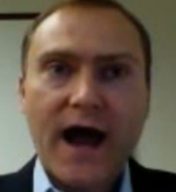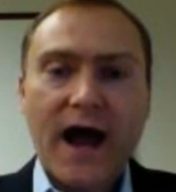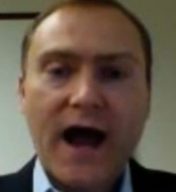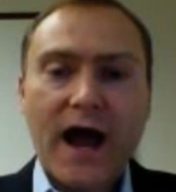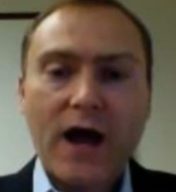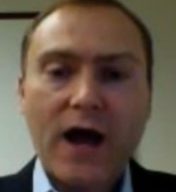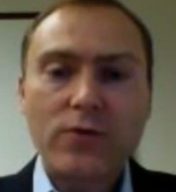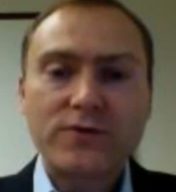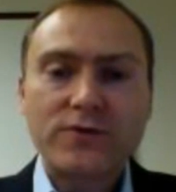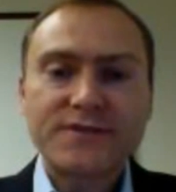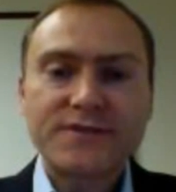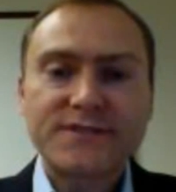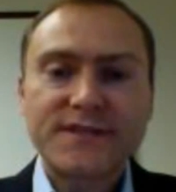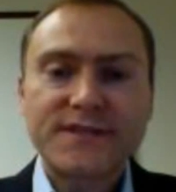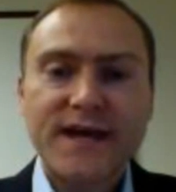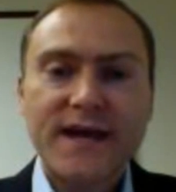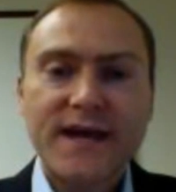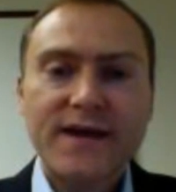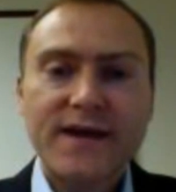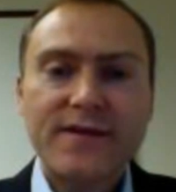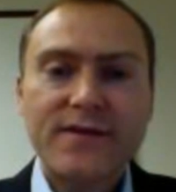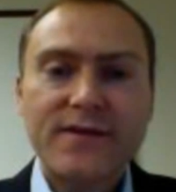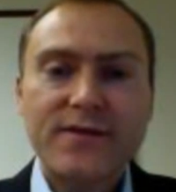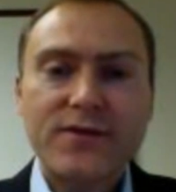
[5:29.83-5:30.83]
I would
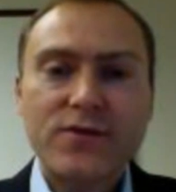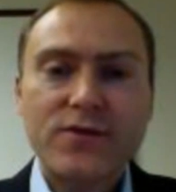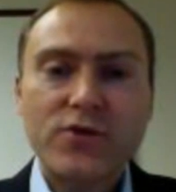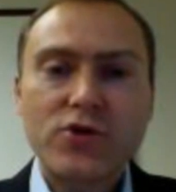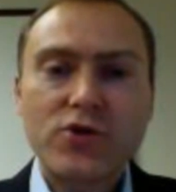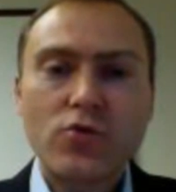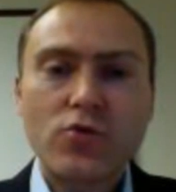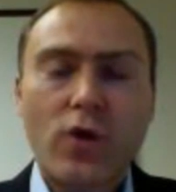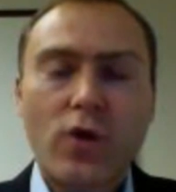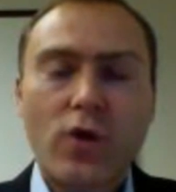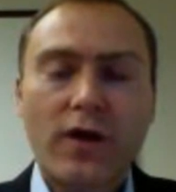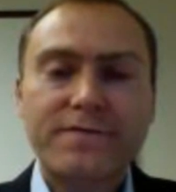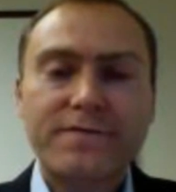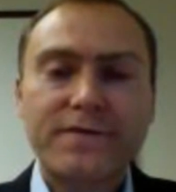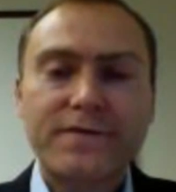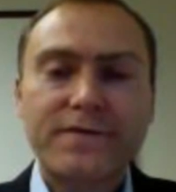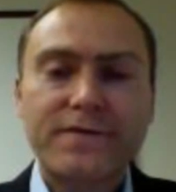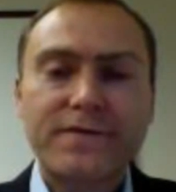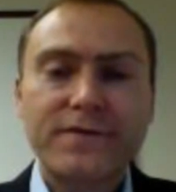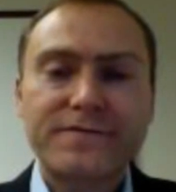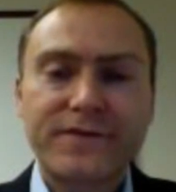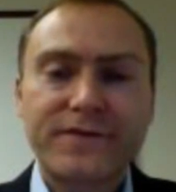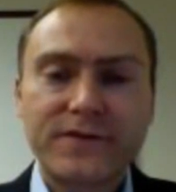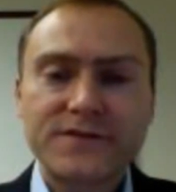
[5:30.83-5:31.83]
say you
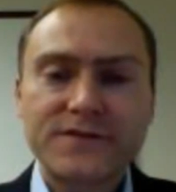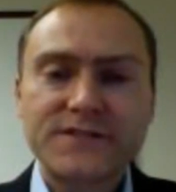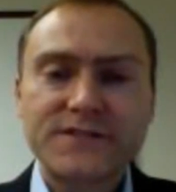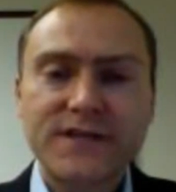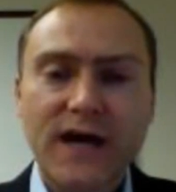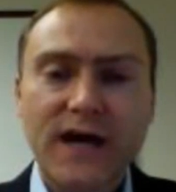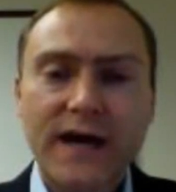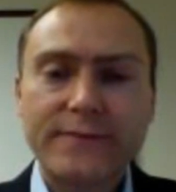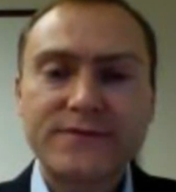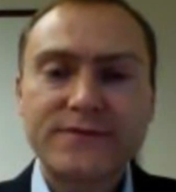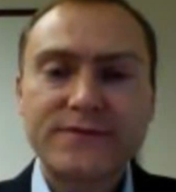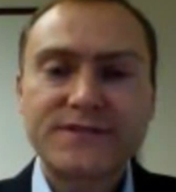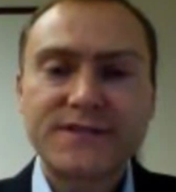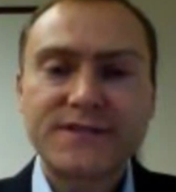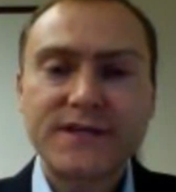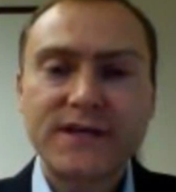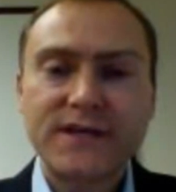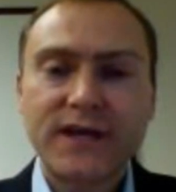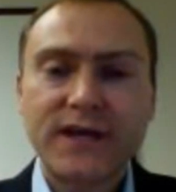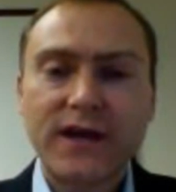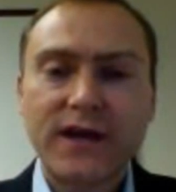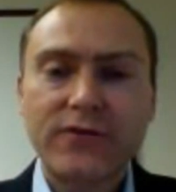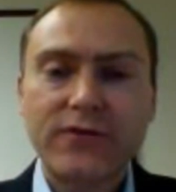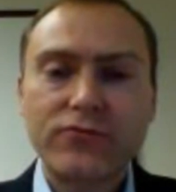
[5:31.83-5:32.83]
are, for the first
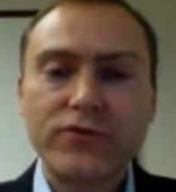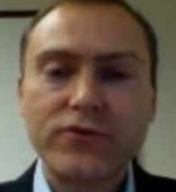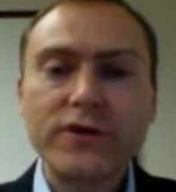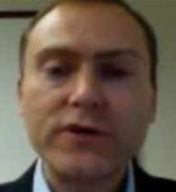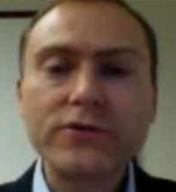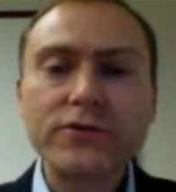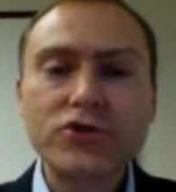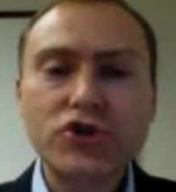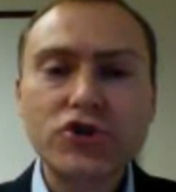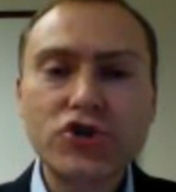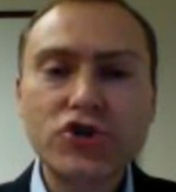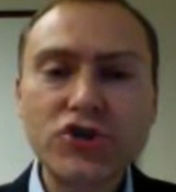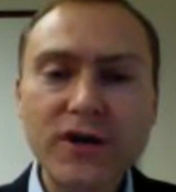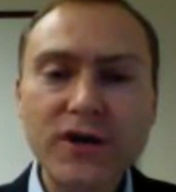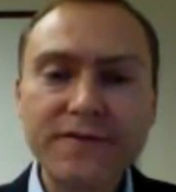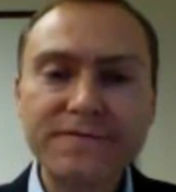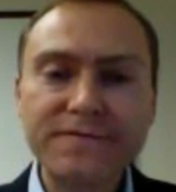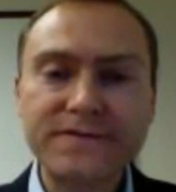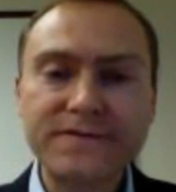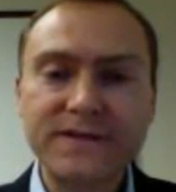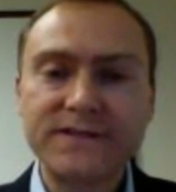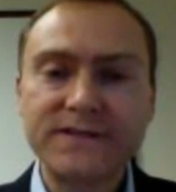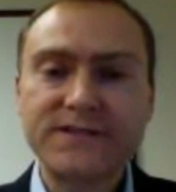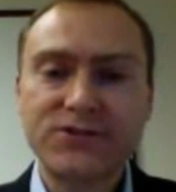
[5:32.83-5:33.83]
time, seeing a real
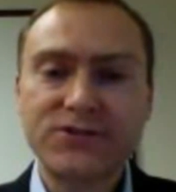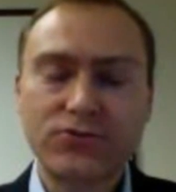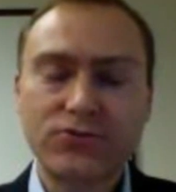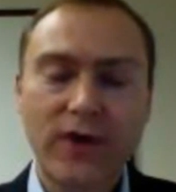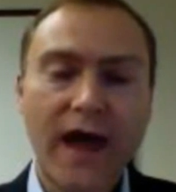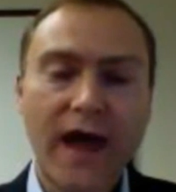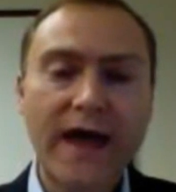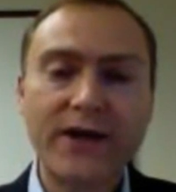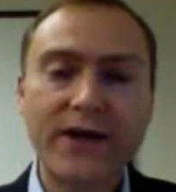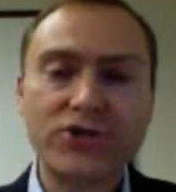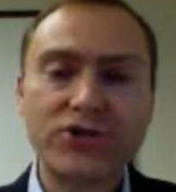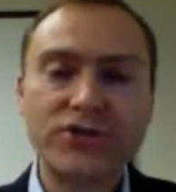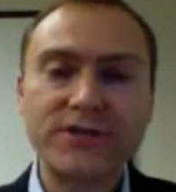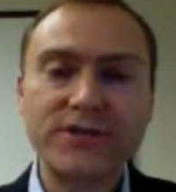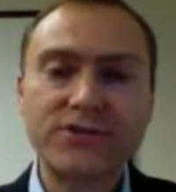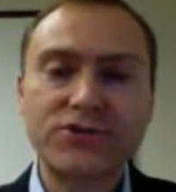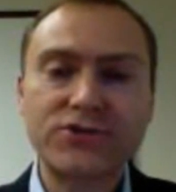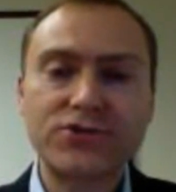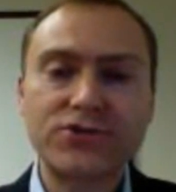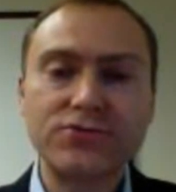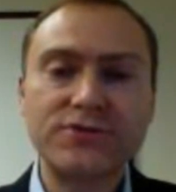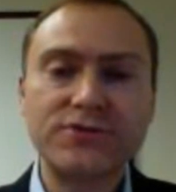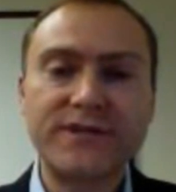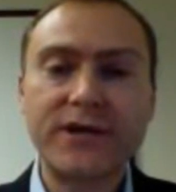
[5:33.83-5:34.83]
shift in
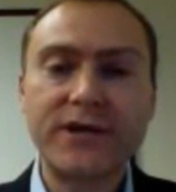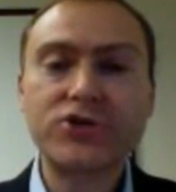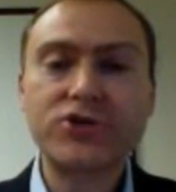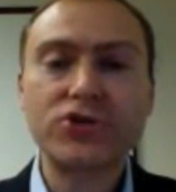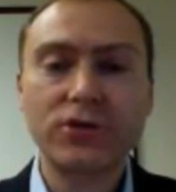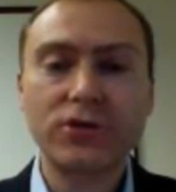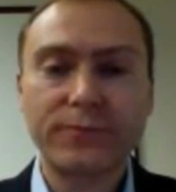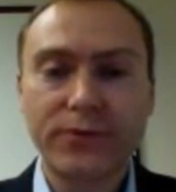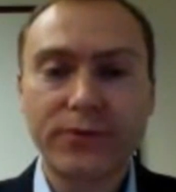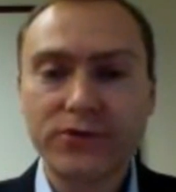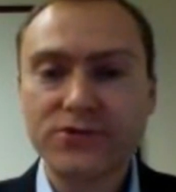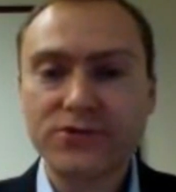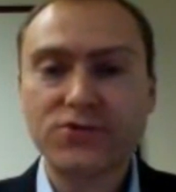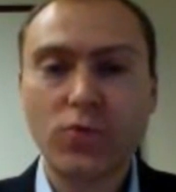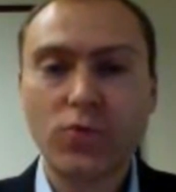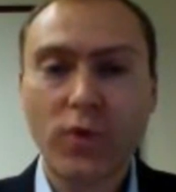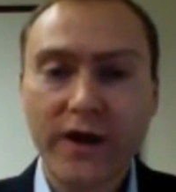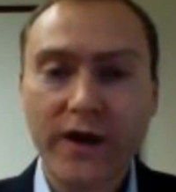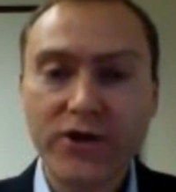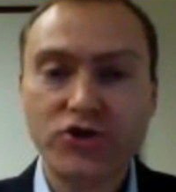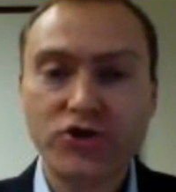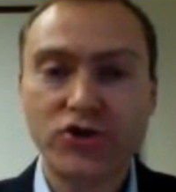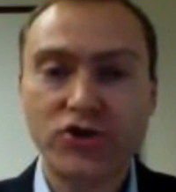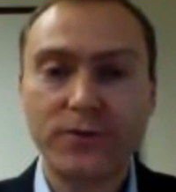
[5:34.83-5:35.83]
strategy to digital
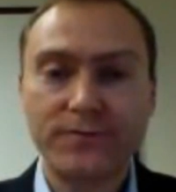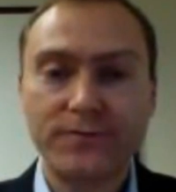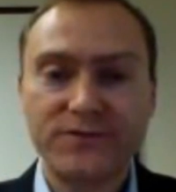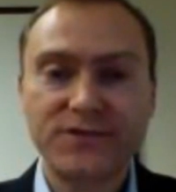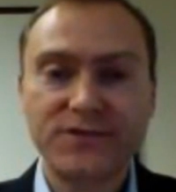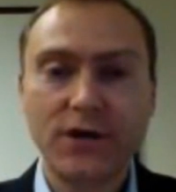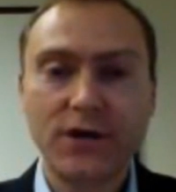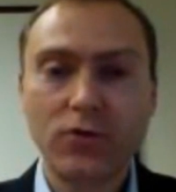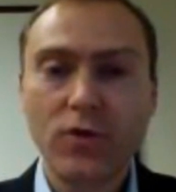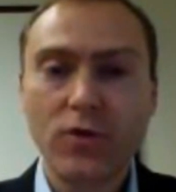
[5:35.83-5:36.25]
persuasion.